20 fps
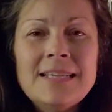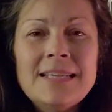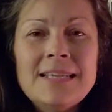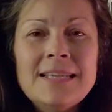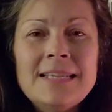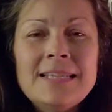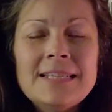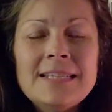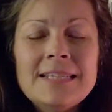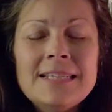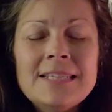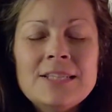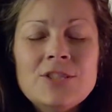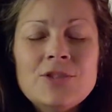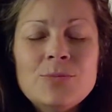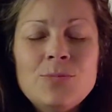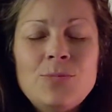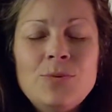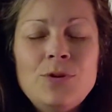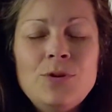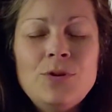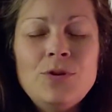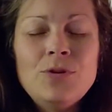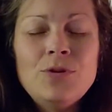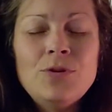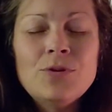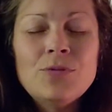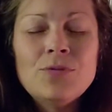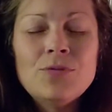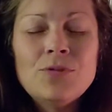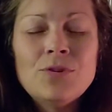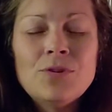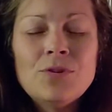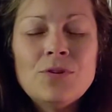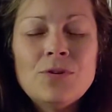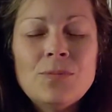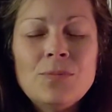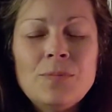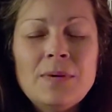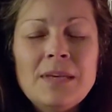into this
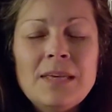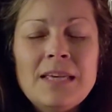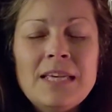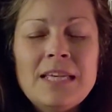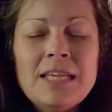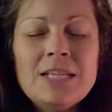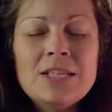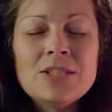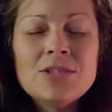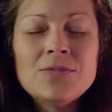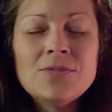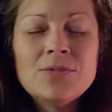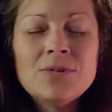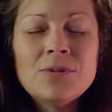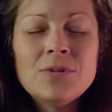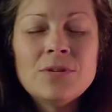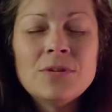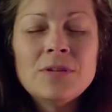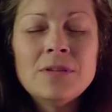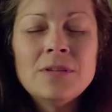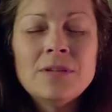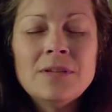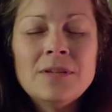beautiful, peaceful,